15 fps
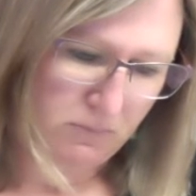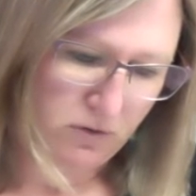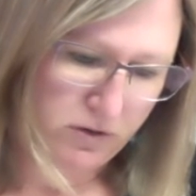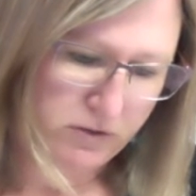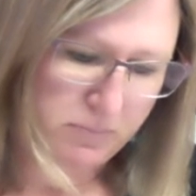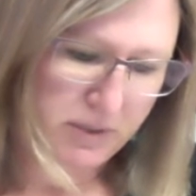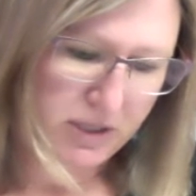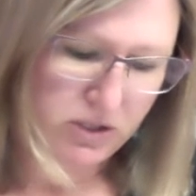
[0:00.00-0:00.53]

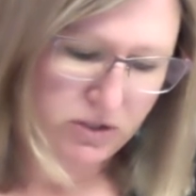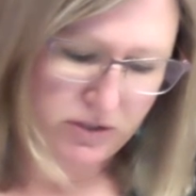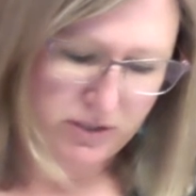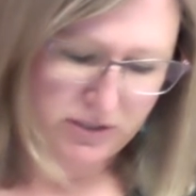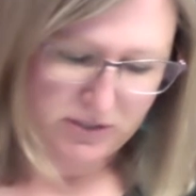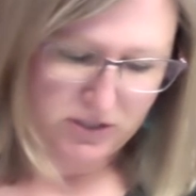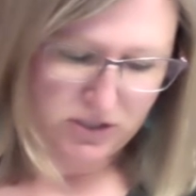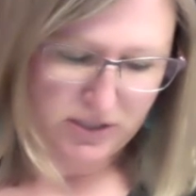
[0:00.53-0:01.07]
First picture
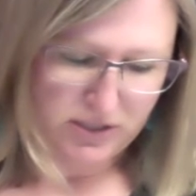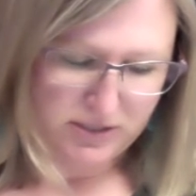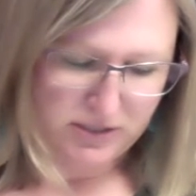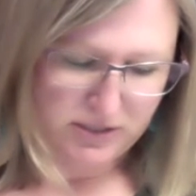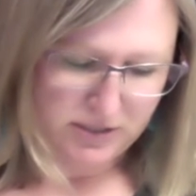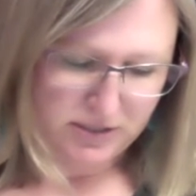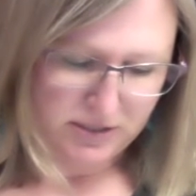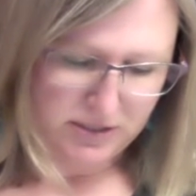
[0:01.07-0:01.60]
is
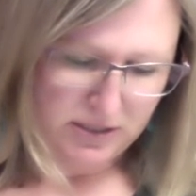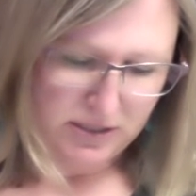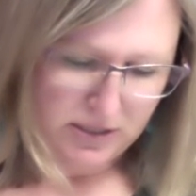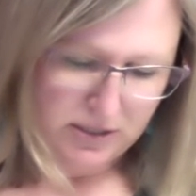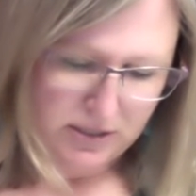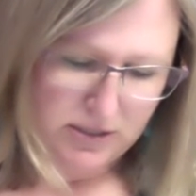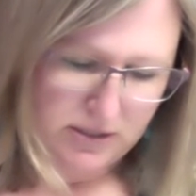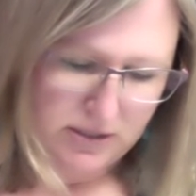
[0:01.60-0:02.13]
Jesus,
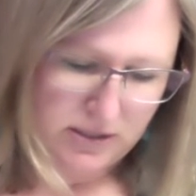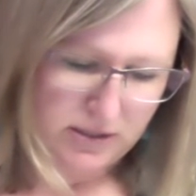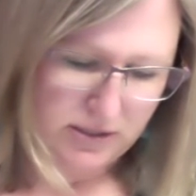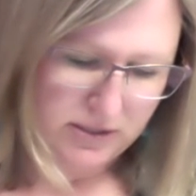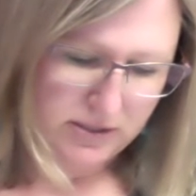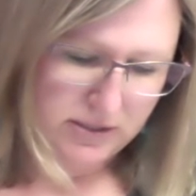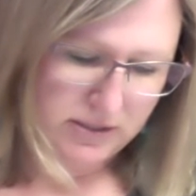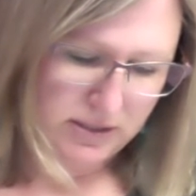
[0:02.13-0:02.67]
and the
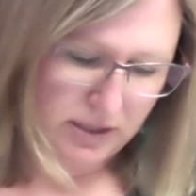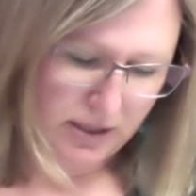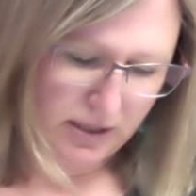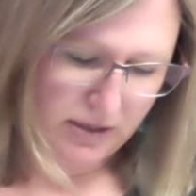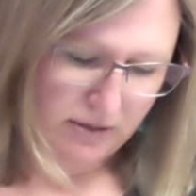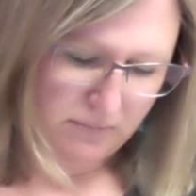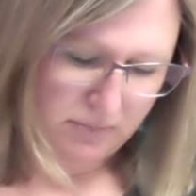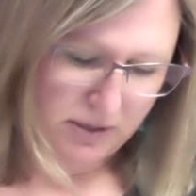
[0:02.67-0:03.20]

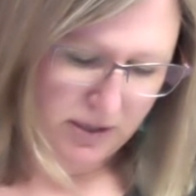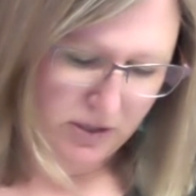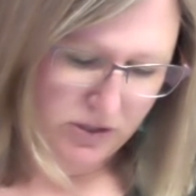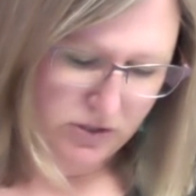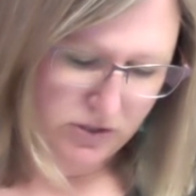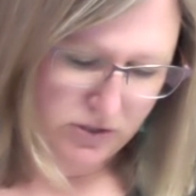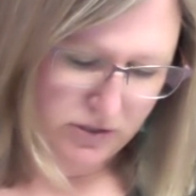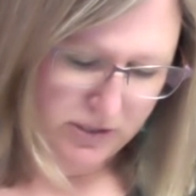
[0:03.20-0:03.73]
second
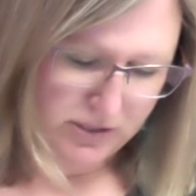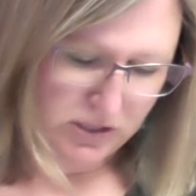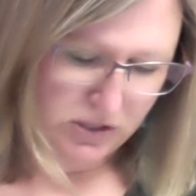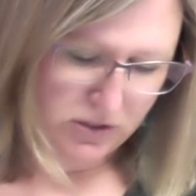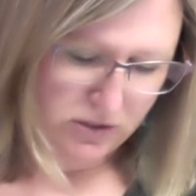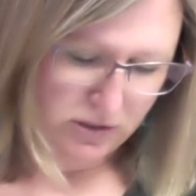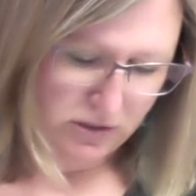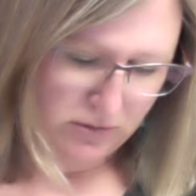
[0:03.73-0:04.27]
picture is
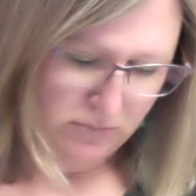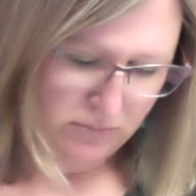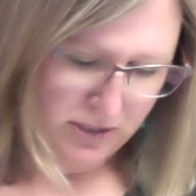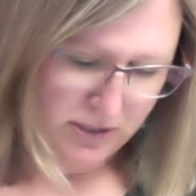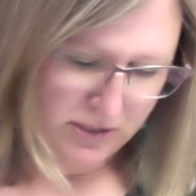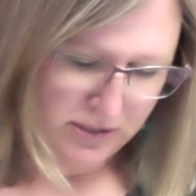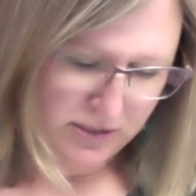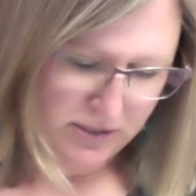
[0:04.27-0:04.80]

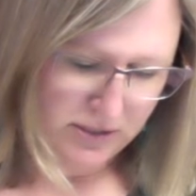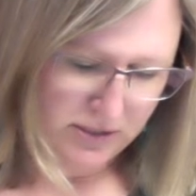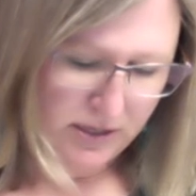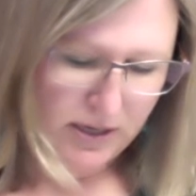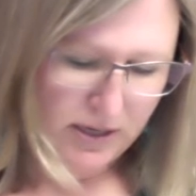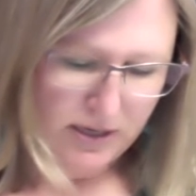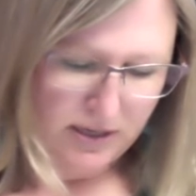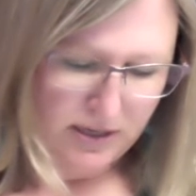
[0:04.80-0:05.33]
Thomas,
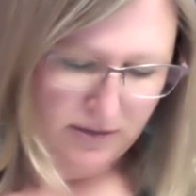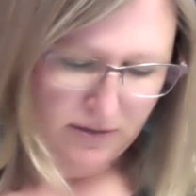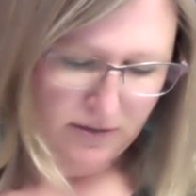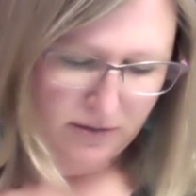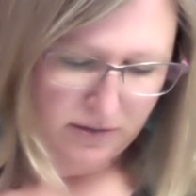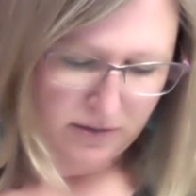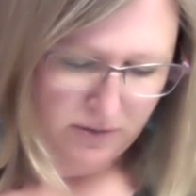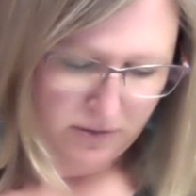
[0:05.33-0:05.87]
and the
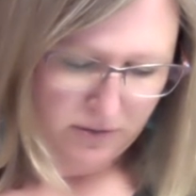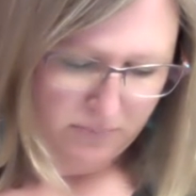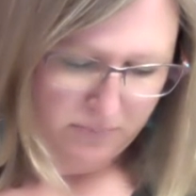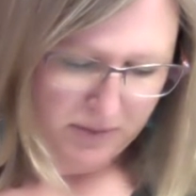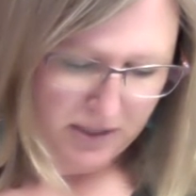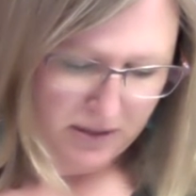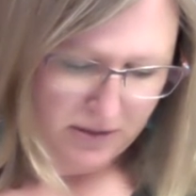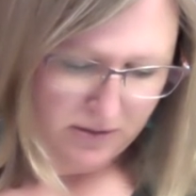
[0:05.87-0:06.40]
third
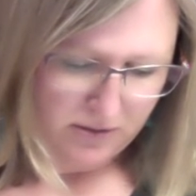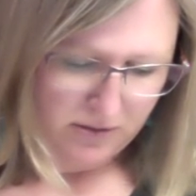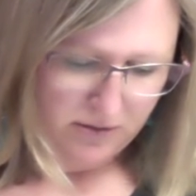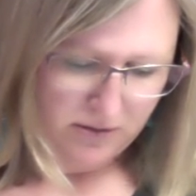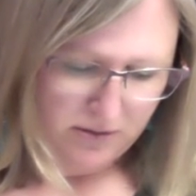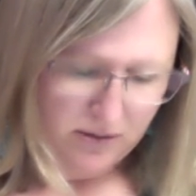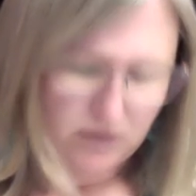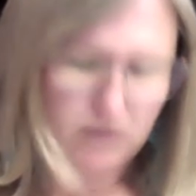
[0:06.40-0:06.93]
Peter
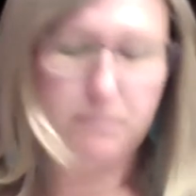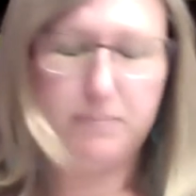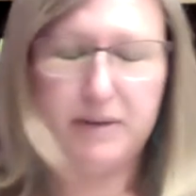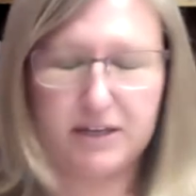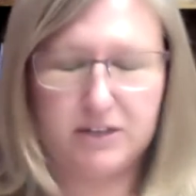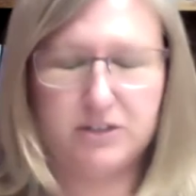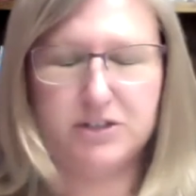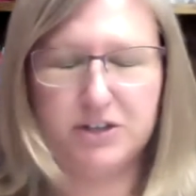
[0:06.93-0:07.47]
or
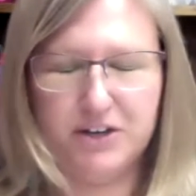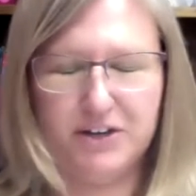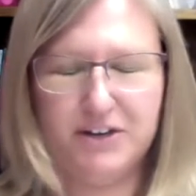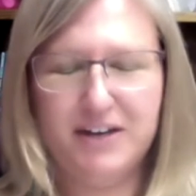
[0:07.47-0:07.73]
picture